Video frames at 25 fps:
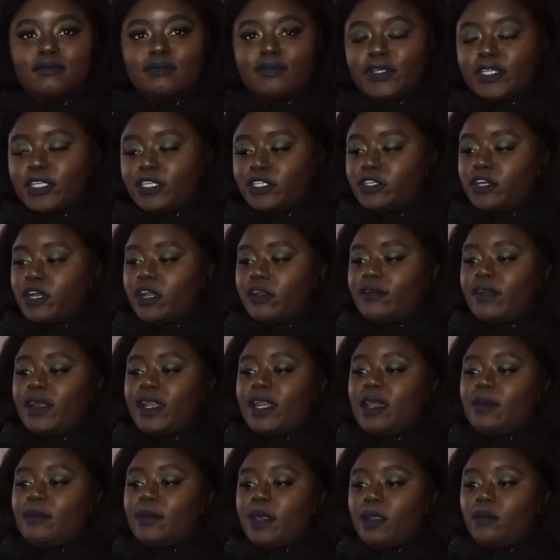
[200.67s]
really dark right
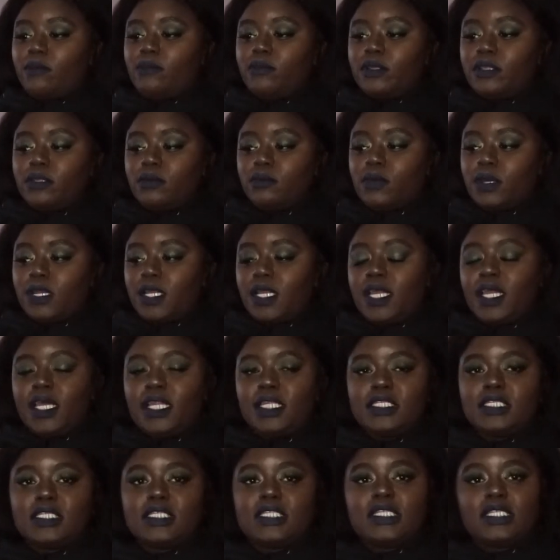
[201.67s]
now, but I really want to get
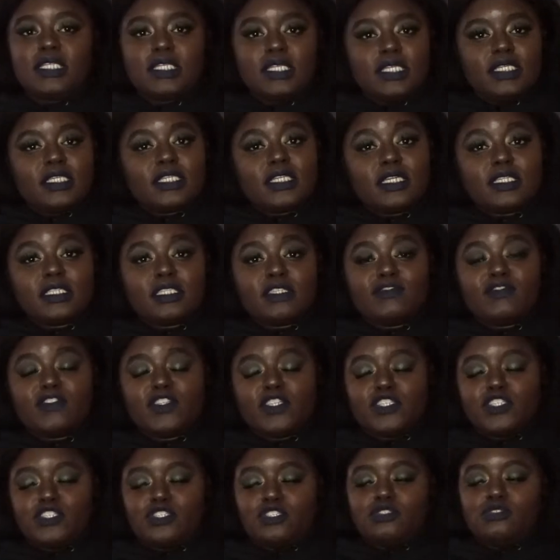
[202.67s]
into the details of
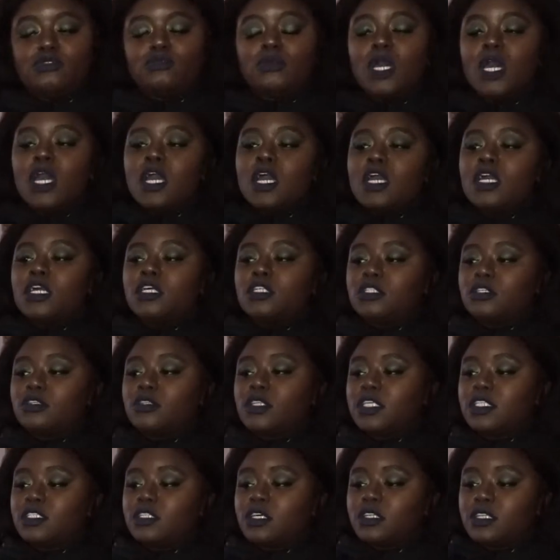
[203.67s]
this shoe. So
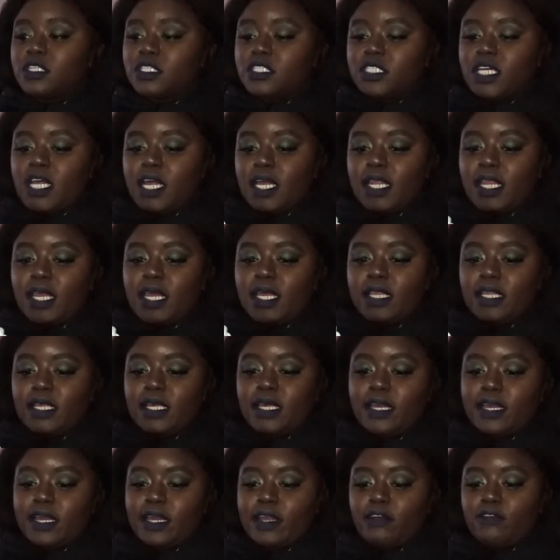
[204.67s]
these are the John
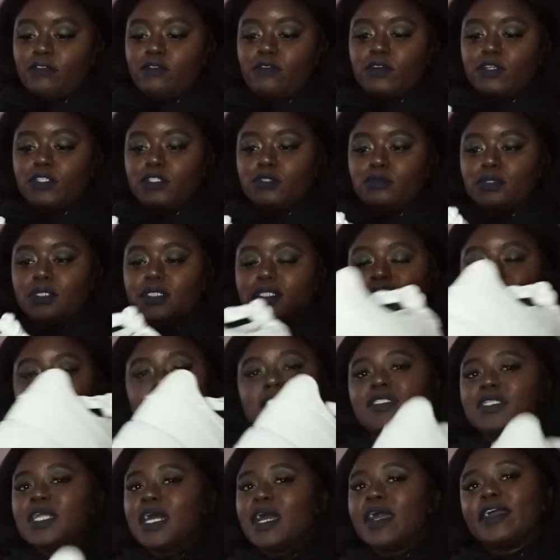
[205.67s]
Elliott Air Force Ones.
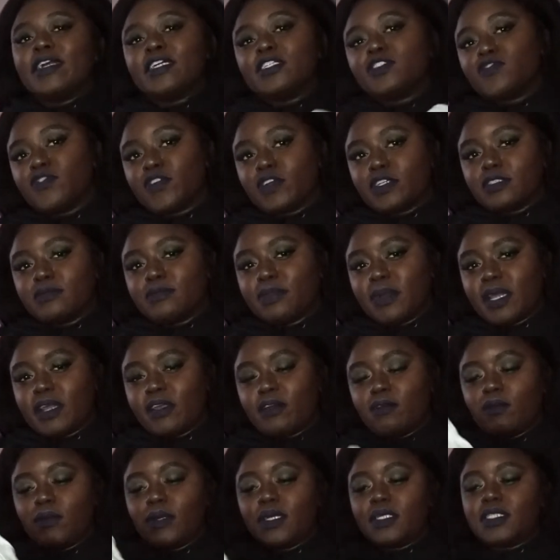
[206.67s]
This is not his first pair
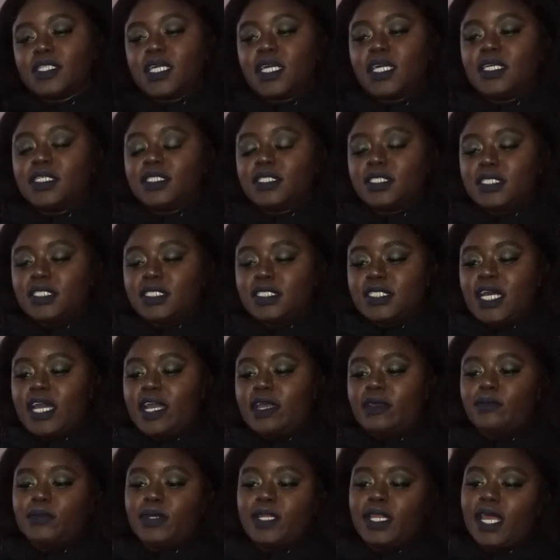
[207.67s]
of ones that he's
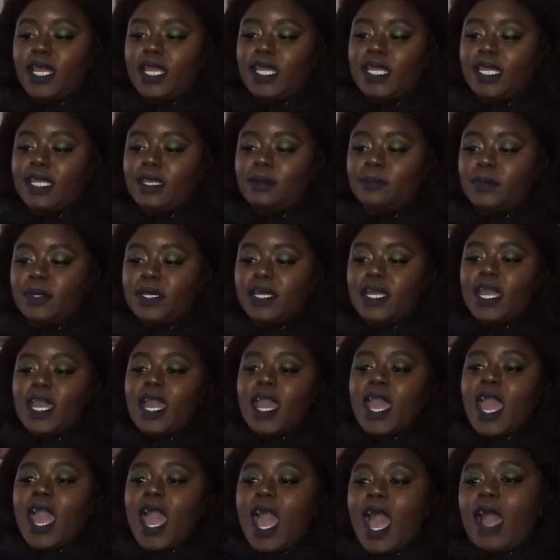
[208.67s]
designed with Nike, but
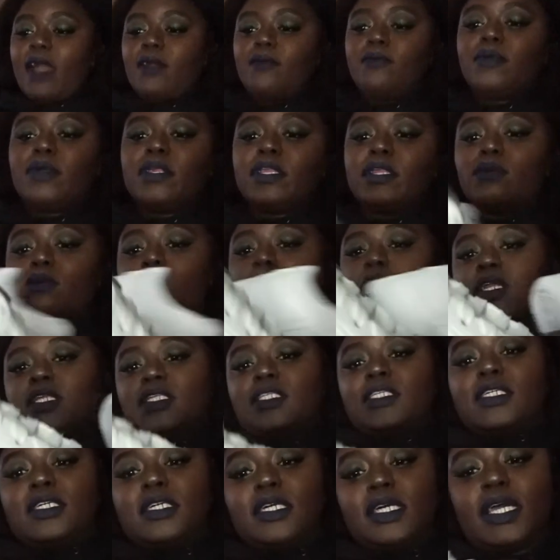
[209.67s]
I really
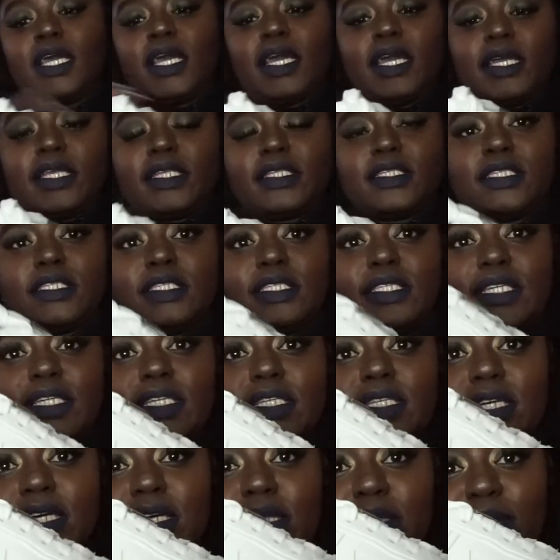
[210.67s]
wanted to get into
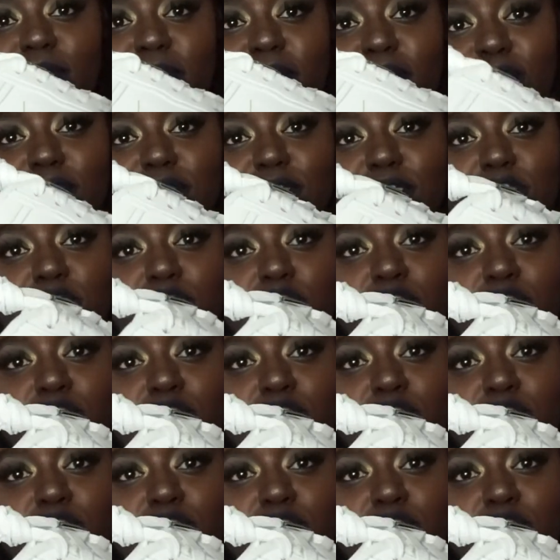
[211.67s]
detail about this